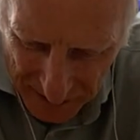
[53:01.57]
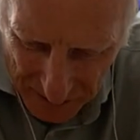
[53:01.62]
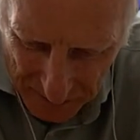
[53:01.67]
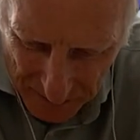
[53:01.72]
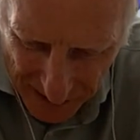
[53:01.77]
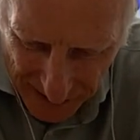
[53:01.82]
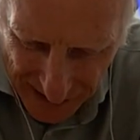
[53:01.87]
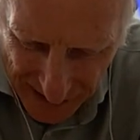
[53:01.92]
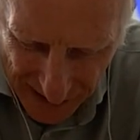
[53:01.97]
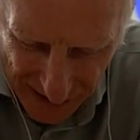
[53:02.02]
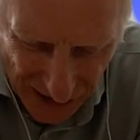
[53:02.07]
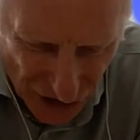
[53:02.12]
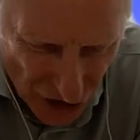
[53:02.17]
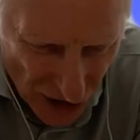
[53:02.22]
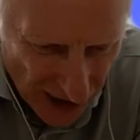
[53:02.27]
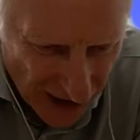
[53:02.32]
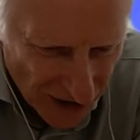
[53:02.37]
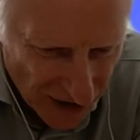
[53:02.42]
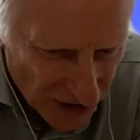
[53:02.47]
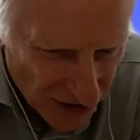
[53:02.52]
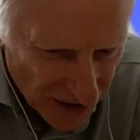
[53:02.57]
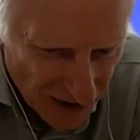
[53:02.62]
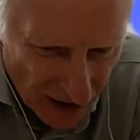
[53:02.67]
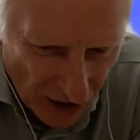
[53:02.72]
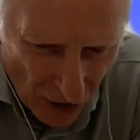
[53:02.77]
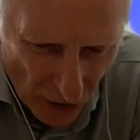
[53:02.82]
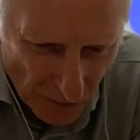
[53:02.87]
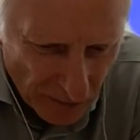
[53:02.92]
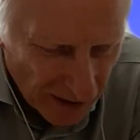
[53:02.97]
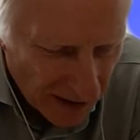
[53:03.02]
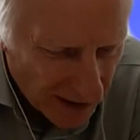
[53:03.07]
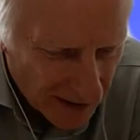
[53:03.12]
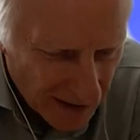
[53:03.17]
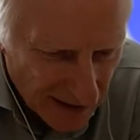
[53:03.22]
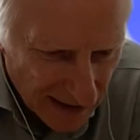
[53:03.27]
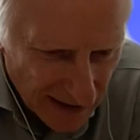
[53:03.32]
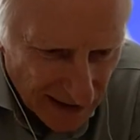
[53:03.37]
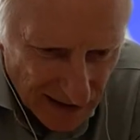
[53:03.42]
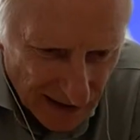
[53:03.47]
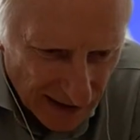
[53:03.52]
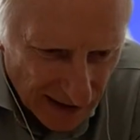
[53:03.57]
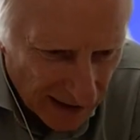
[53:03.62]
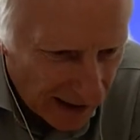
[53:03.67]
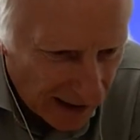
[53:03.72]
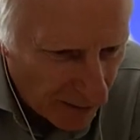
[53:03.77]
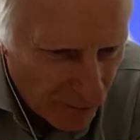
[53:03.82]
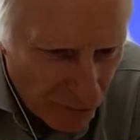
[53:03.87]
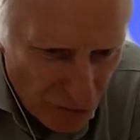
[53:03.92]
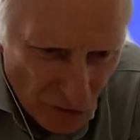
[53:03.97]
make any changes at home because I'm